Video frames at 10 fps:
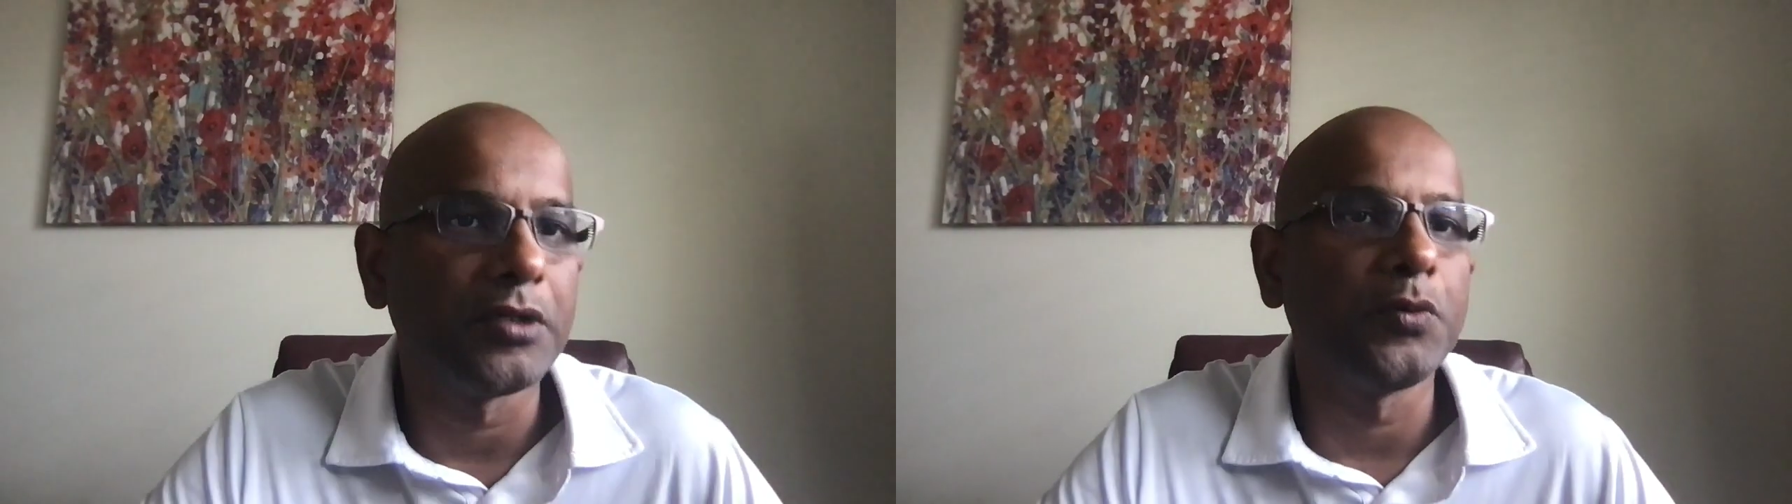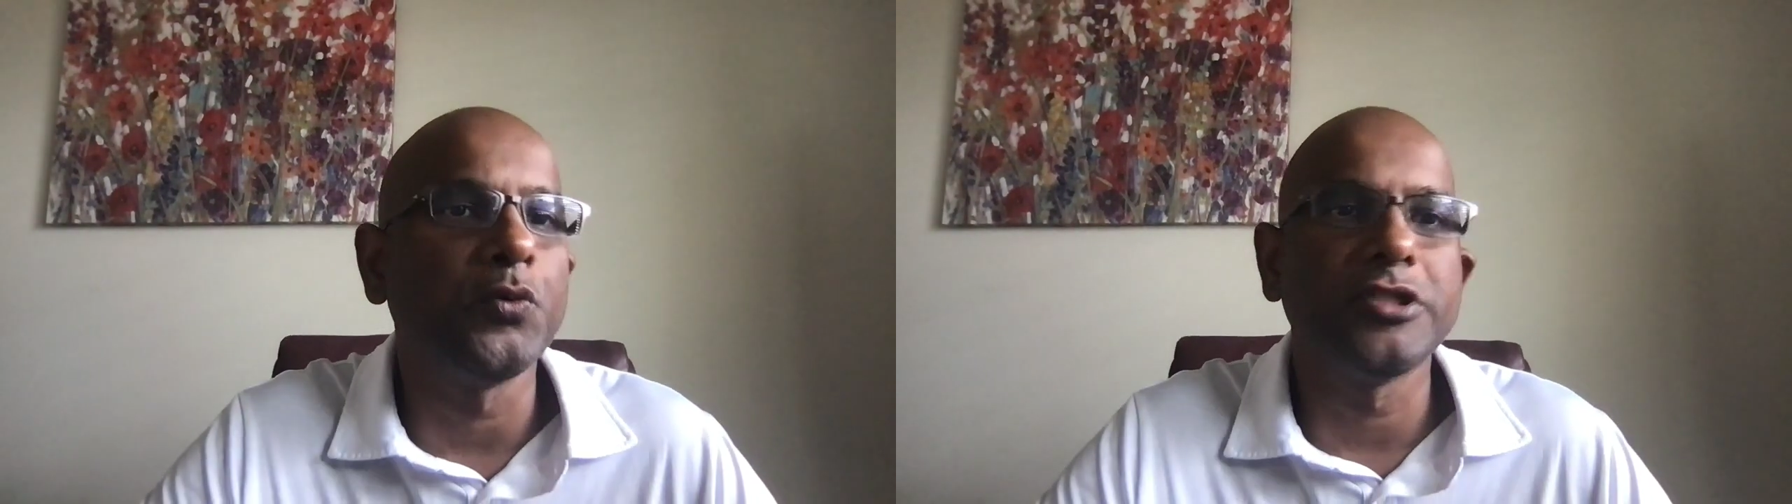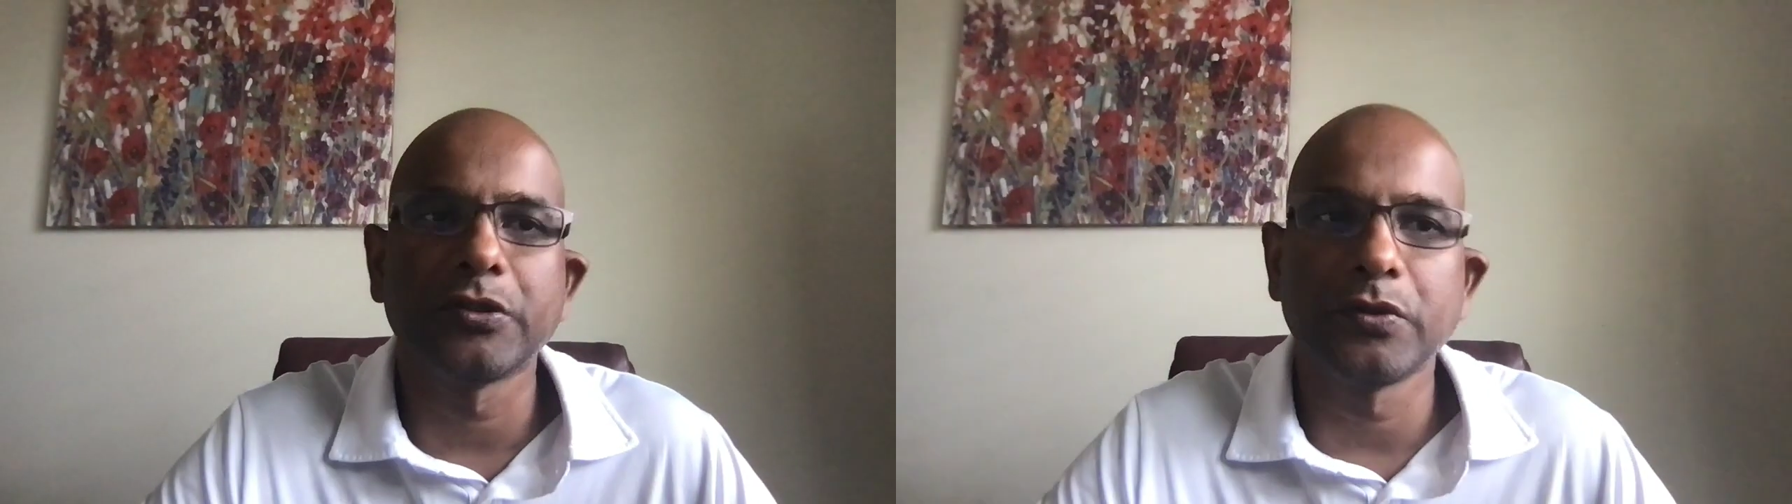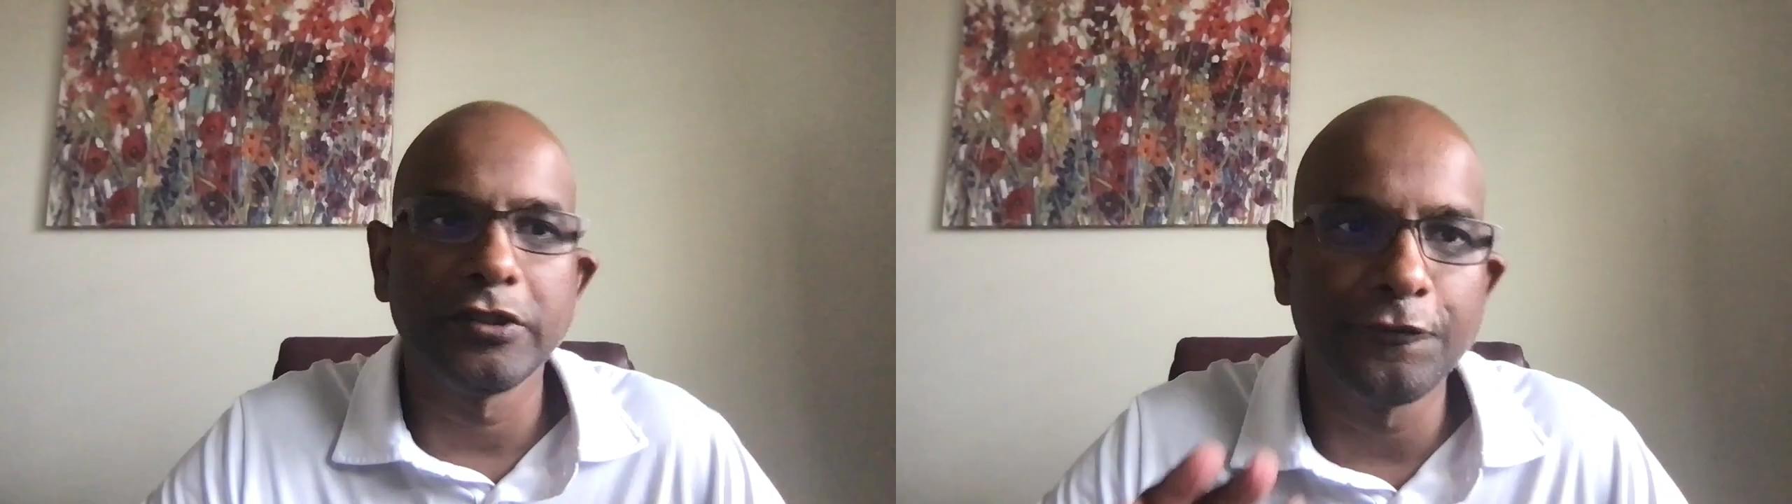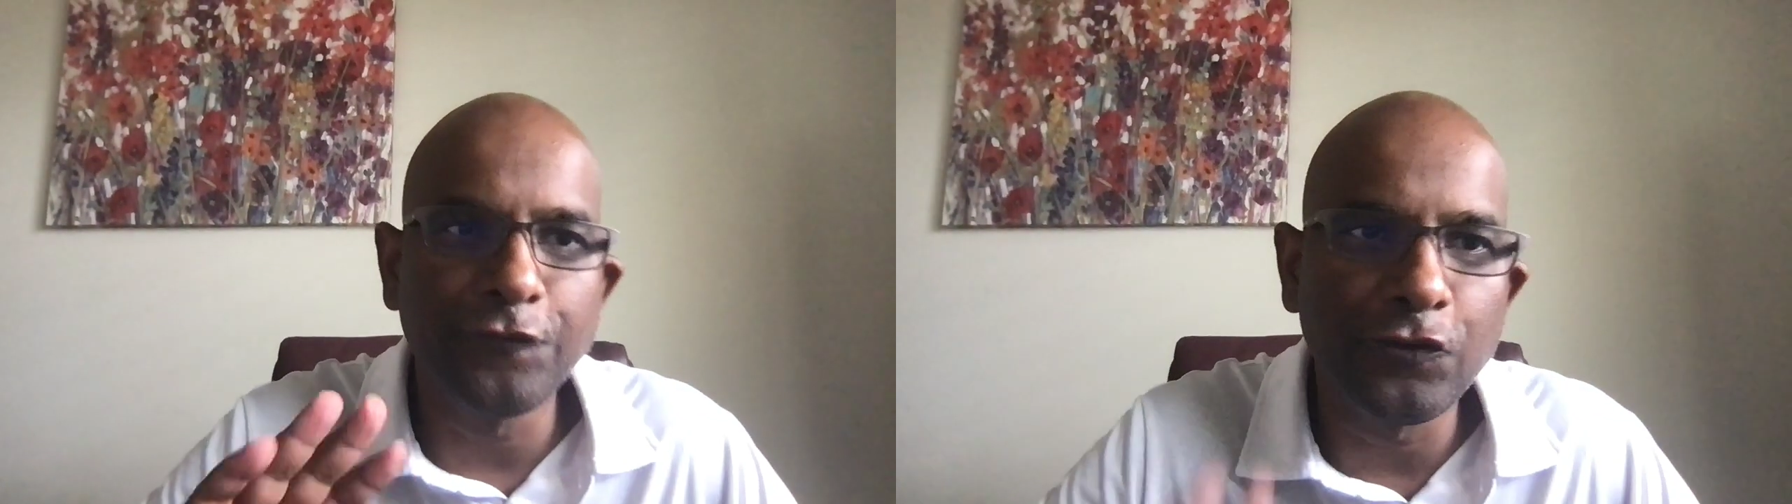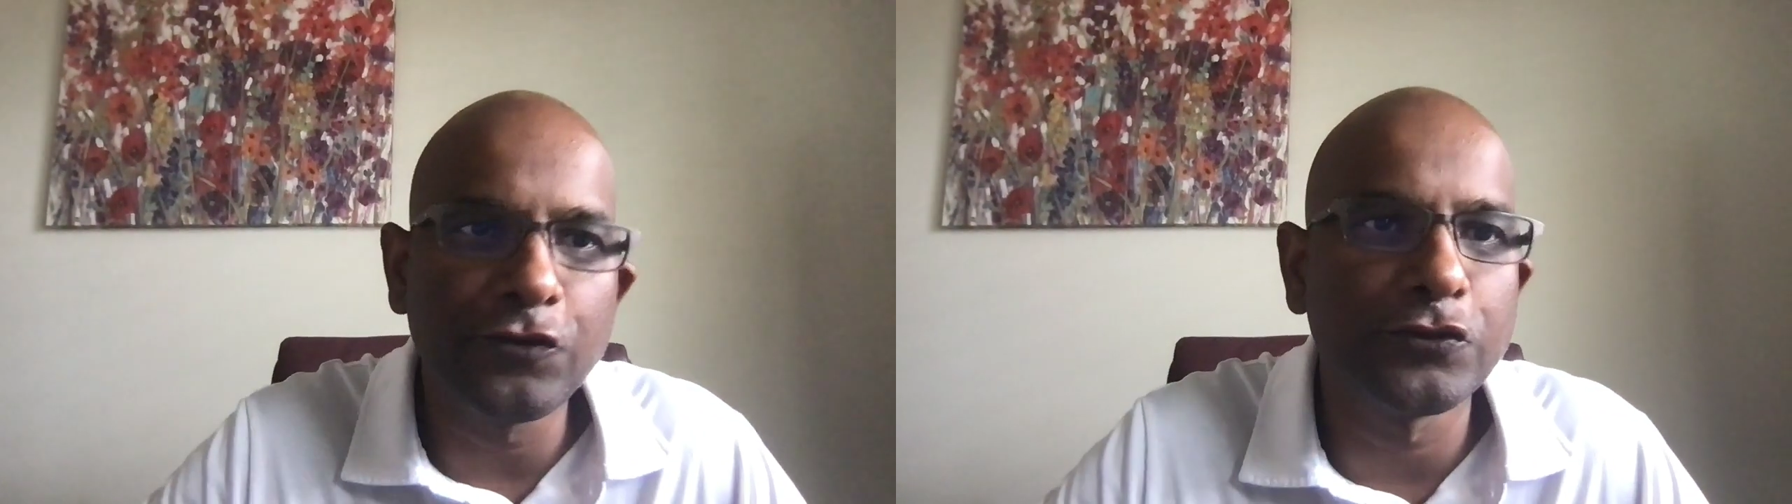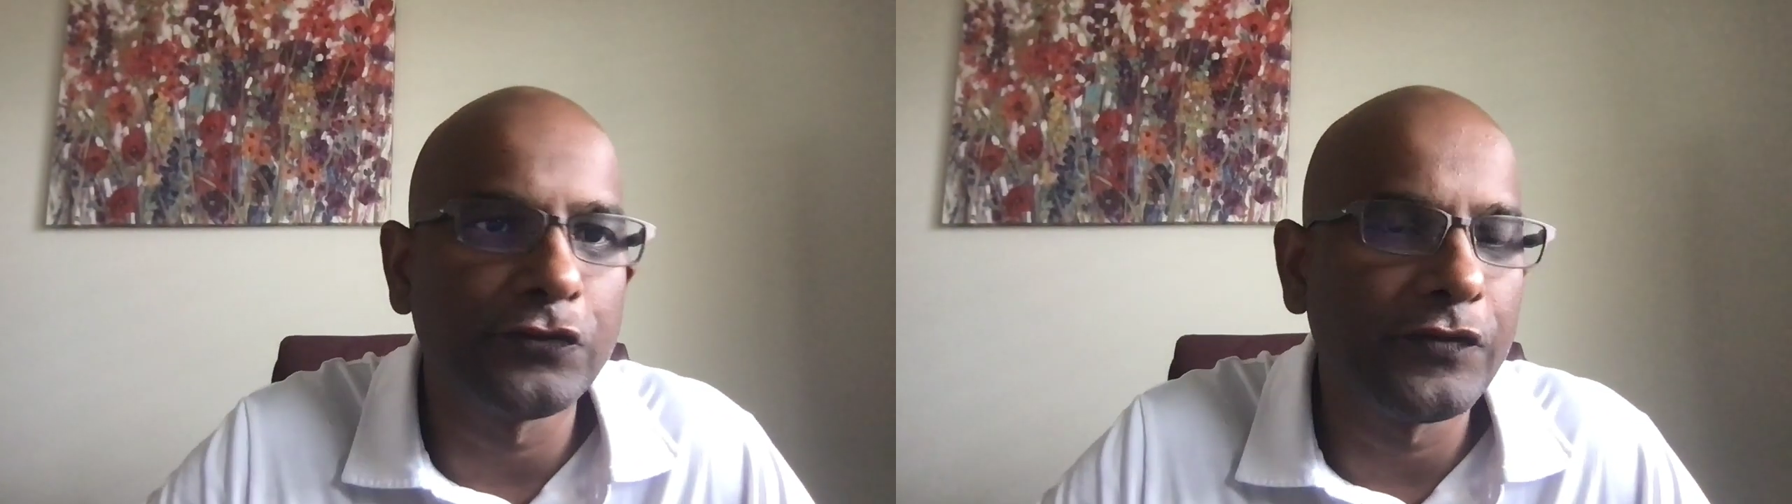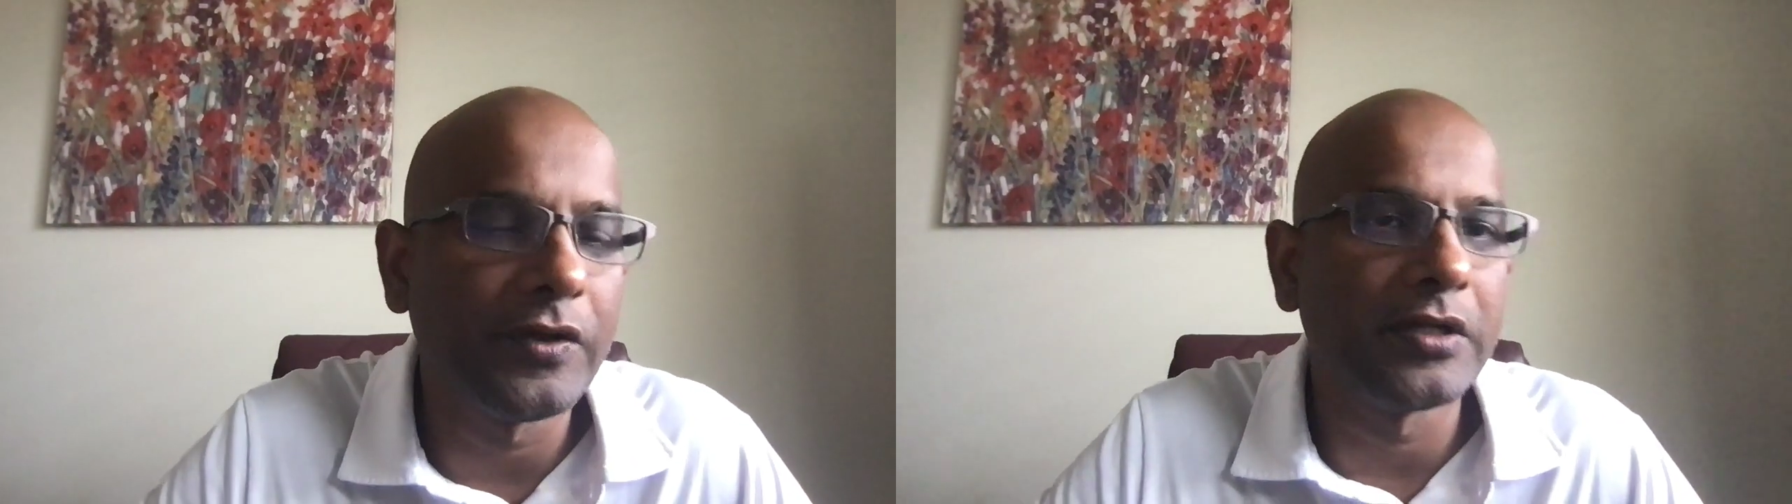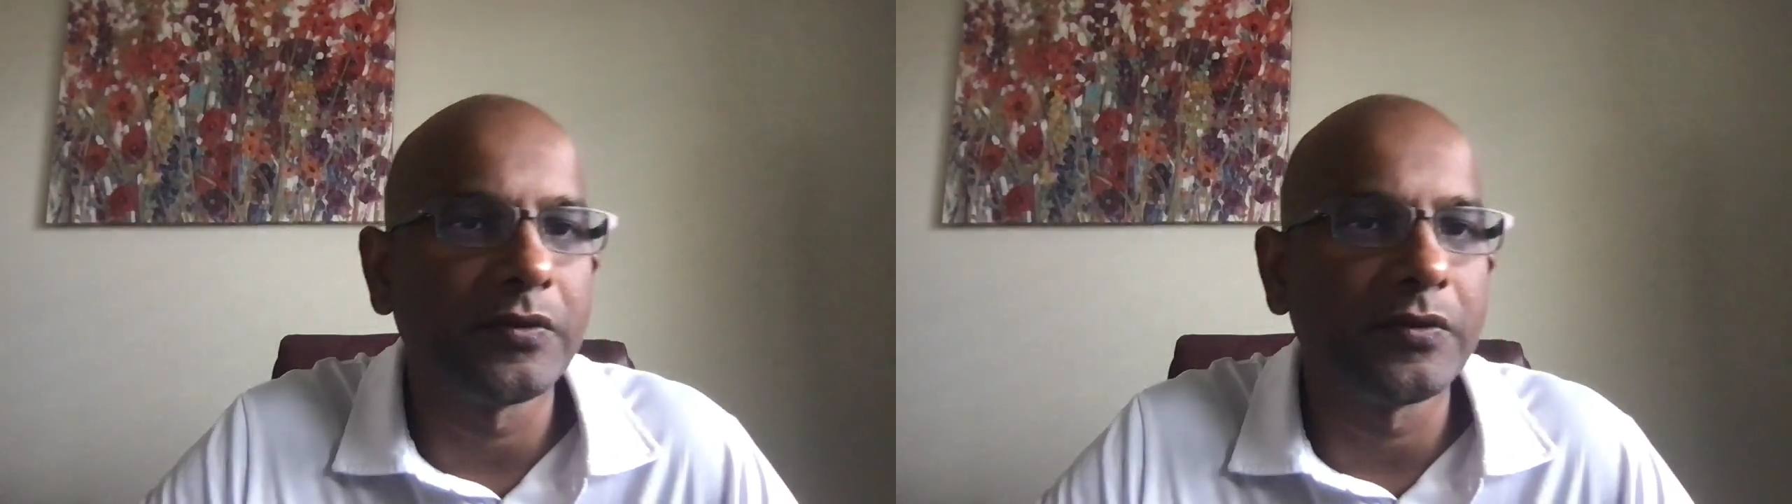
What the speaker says: which are only 4 so far.